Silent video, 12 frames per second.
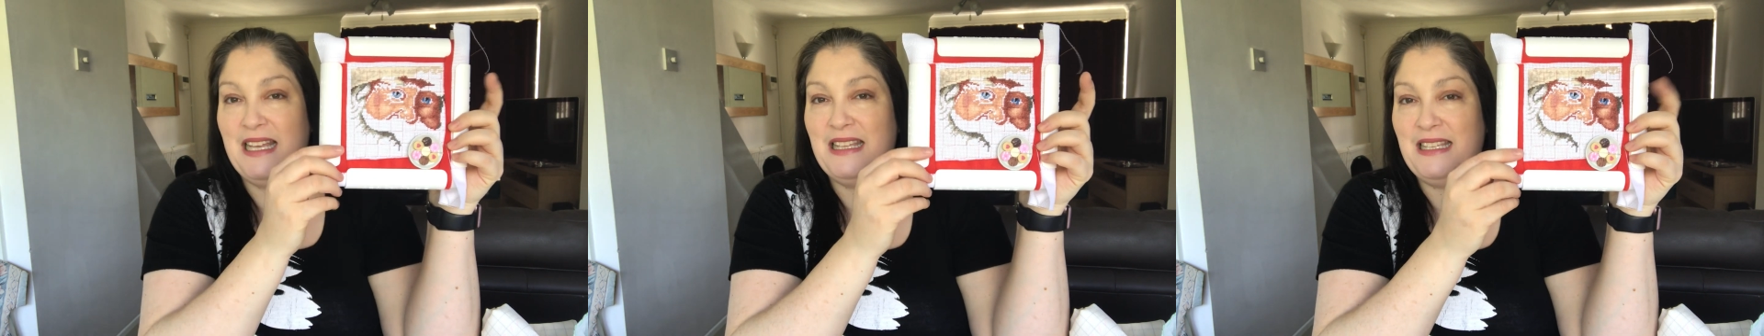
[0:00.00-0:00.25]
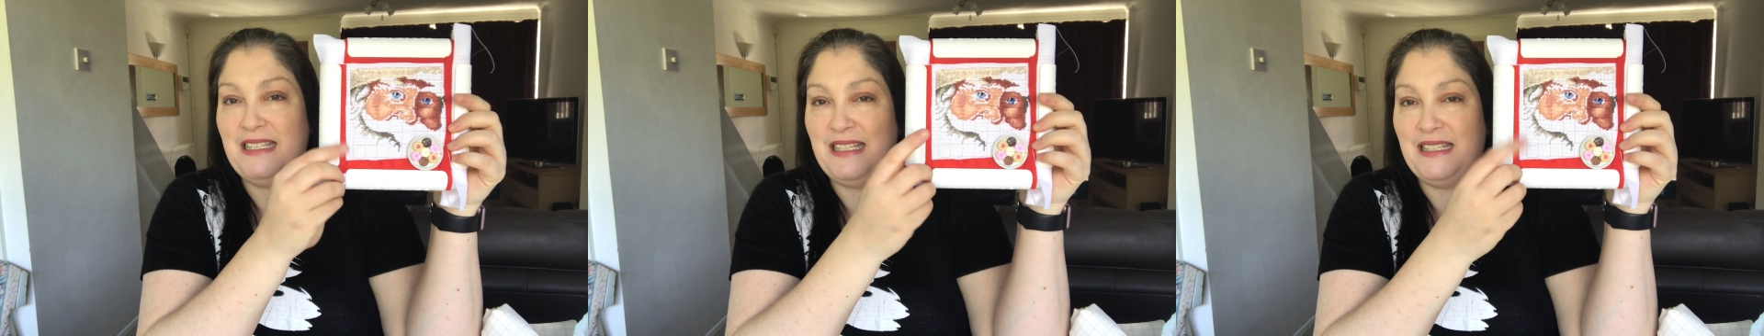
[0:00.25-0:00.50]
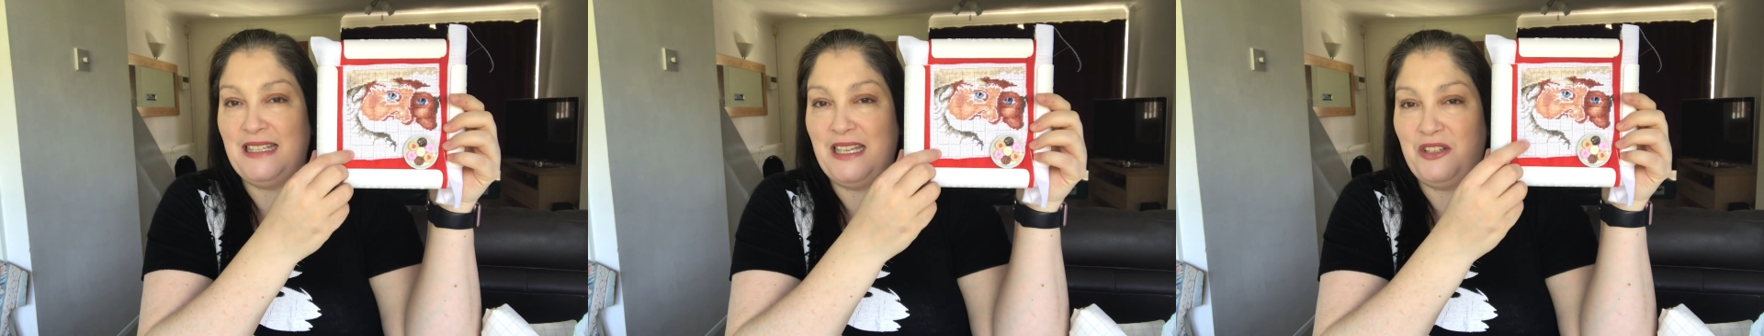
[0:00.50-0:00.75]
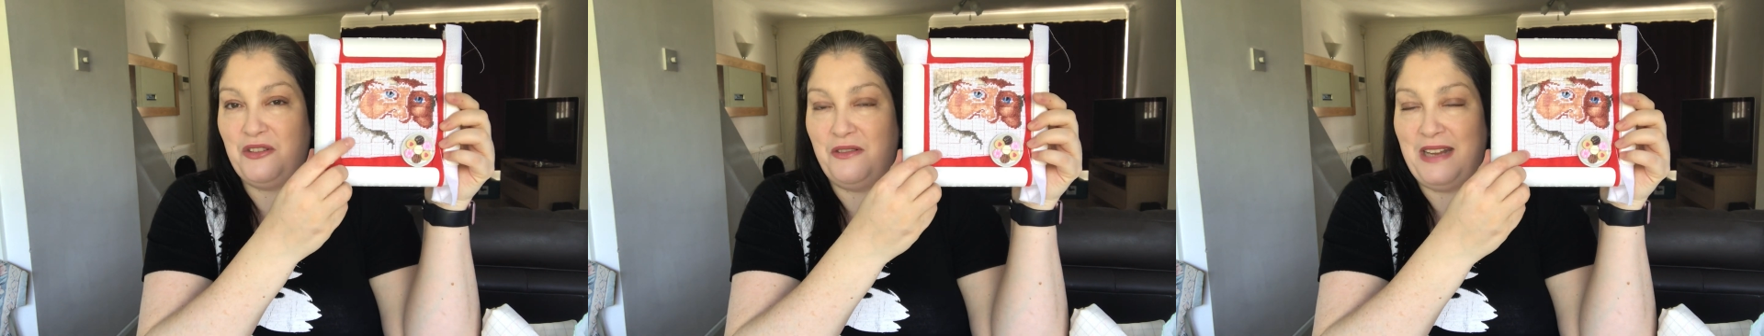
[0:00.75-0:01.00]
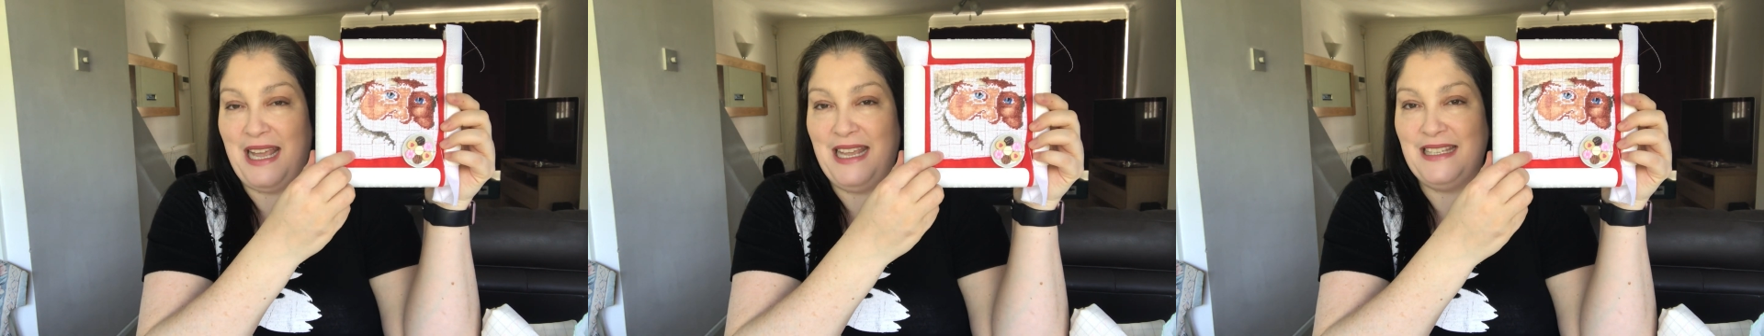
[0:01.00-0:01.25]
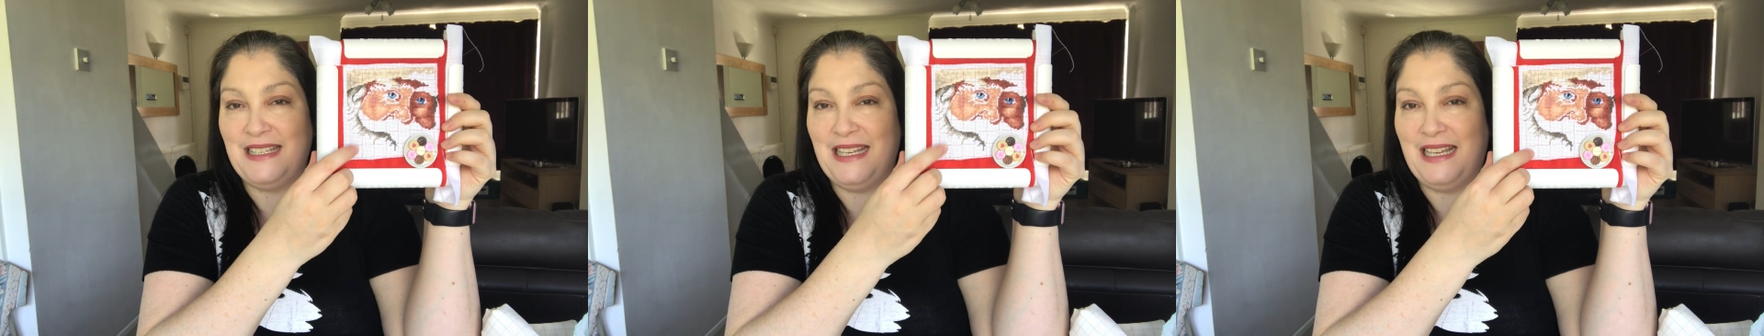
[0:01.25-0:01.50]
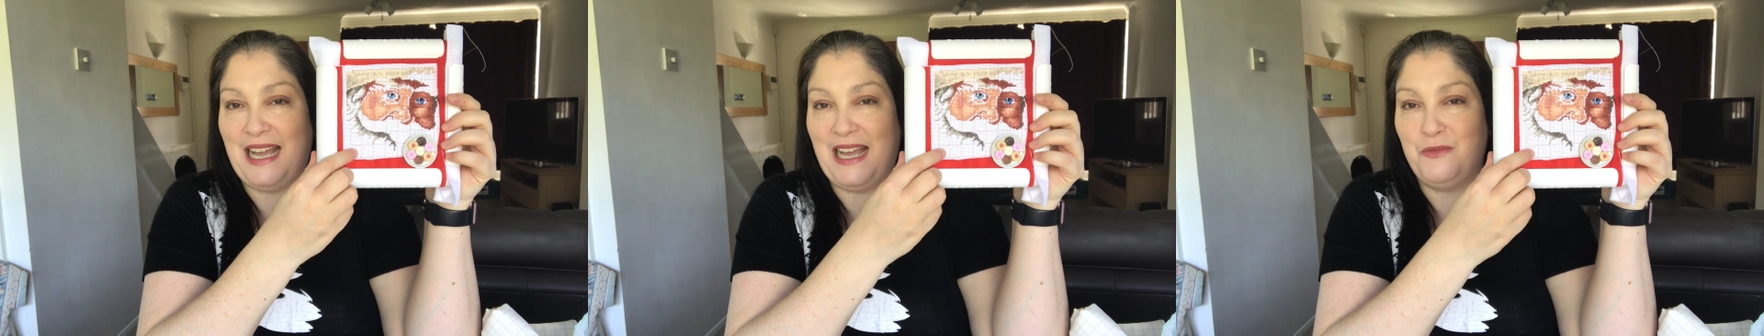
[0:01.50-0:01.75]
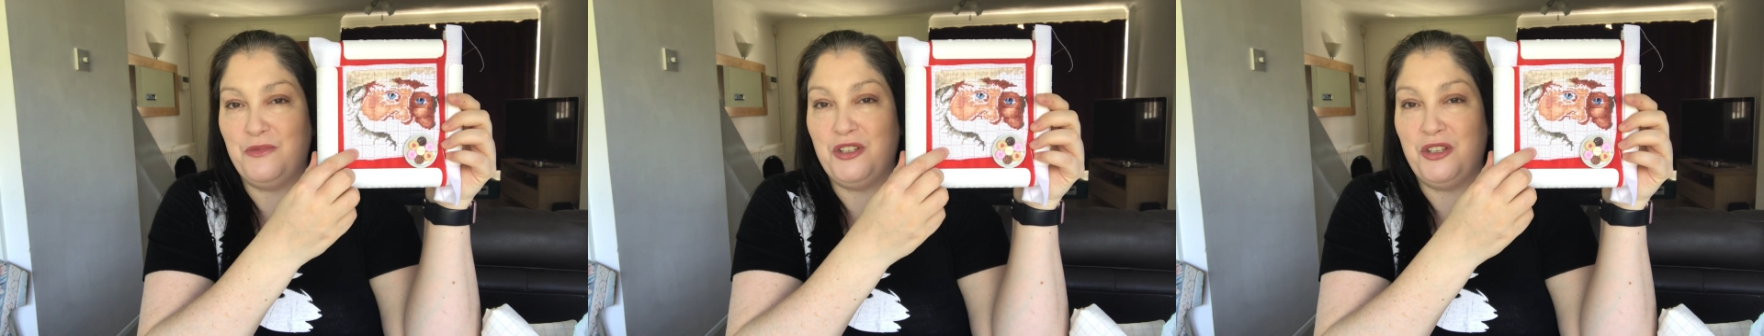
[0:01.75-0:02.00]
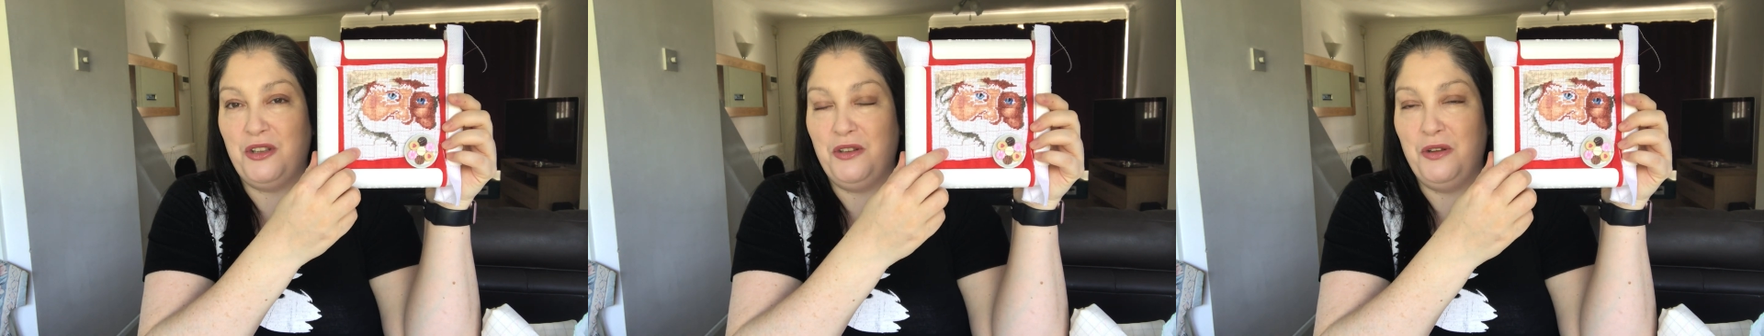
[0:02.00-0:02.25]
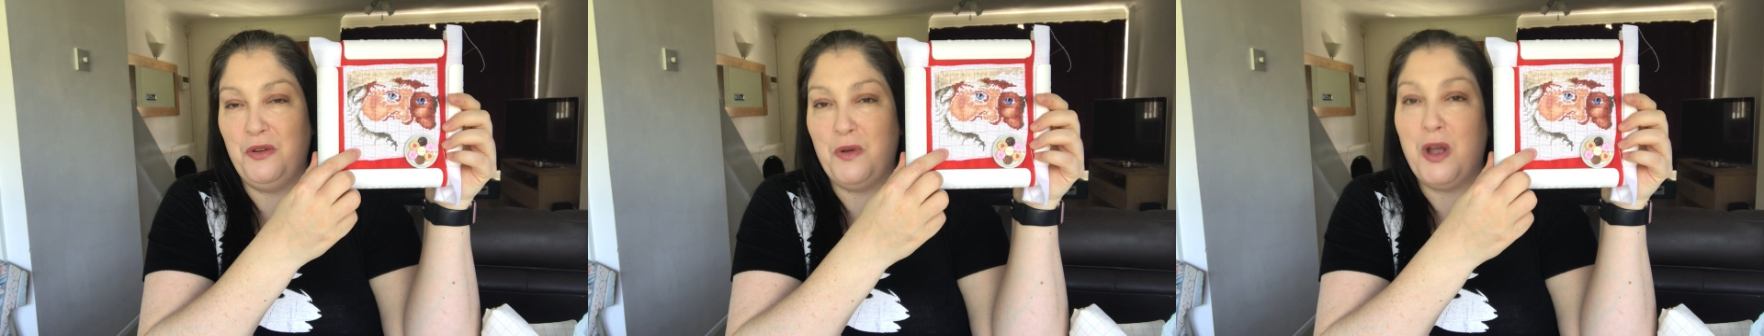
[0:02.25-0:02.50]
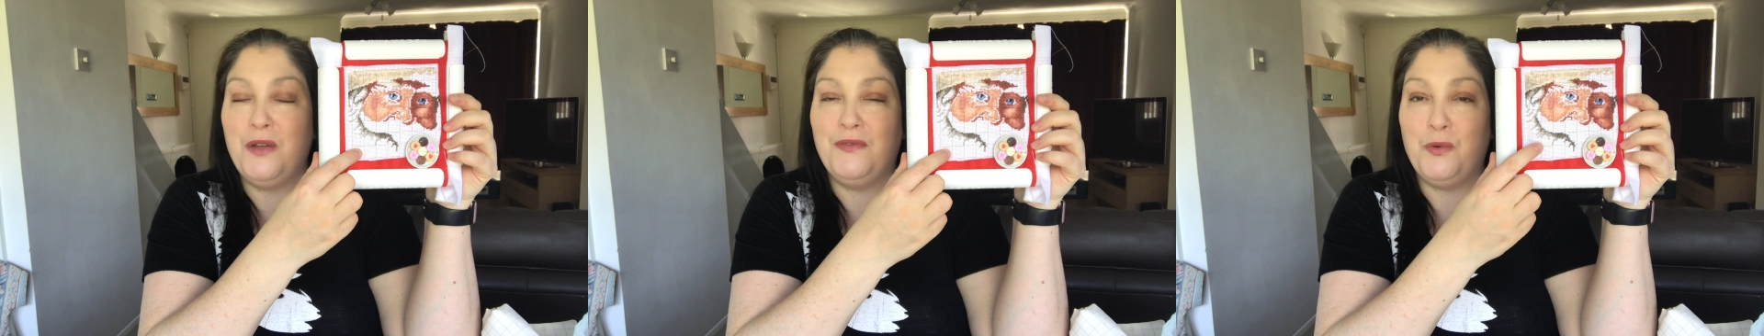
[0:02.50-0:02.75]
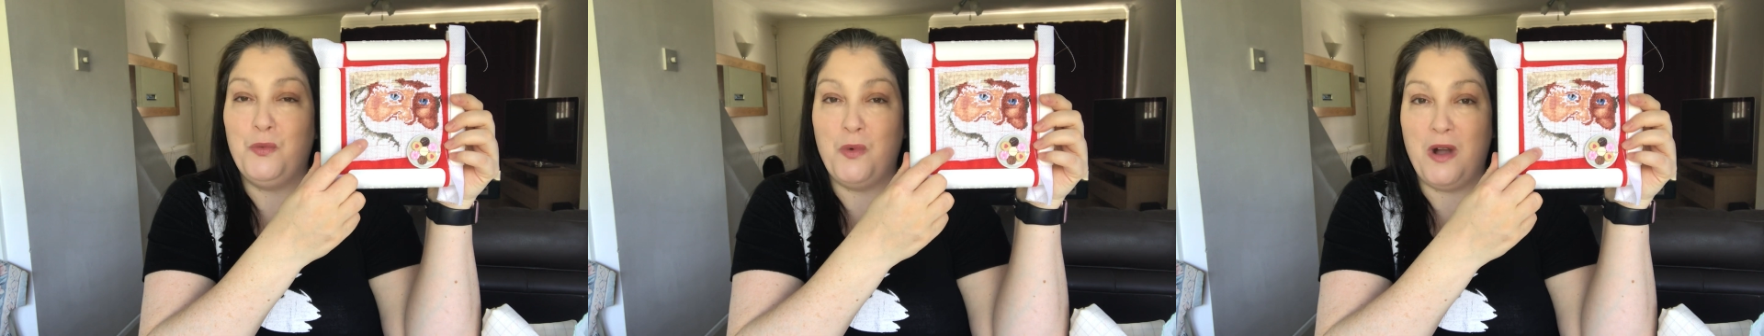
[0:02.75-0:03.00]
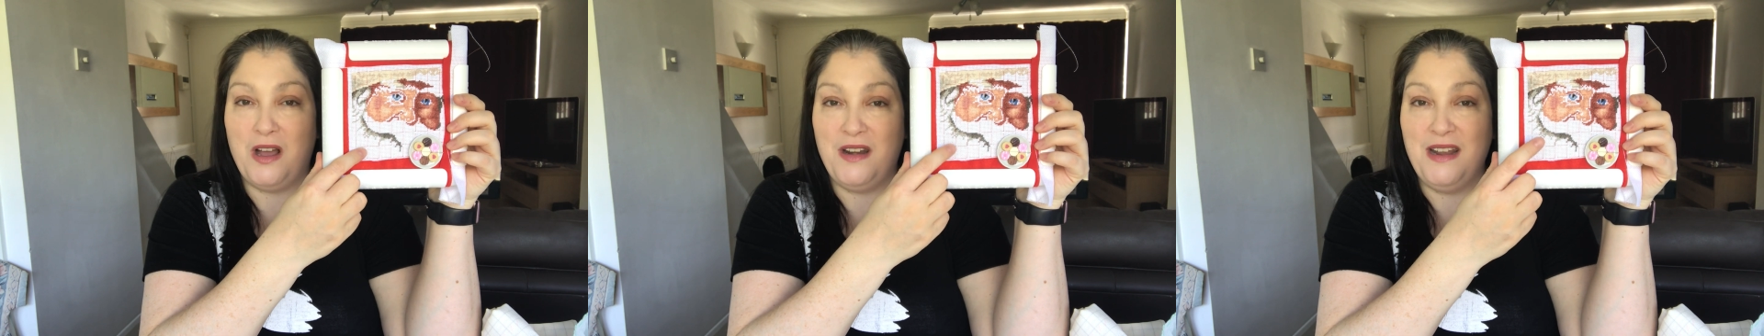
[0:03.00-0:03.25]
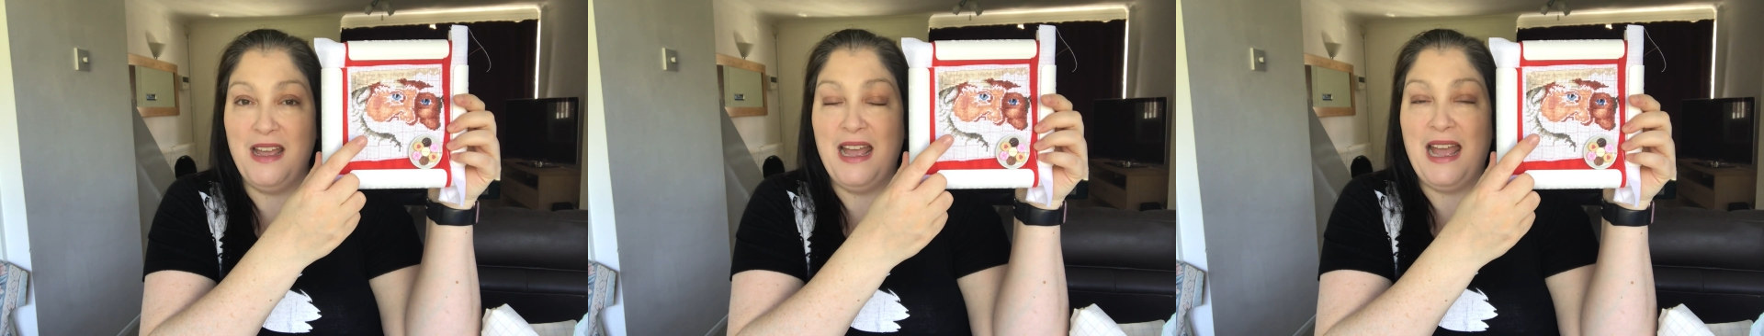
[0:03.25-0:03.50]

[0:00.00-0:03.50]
This is stitched on 18 count 2/1,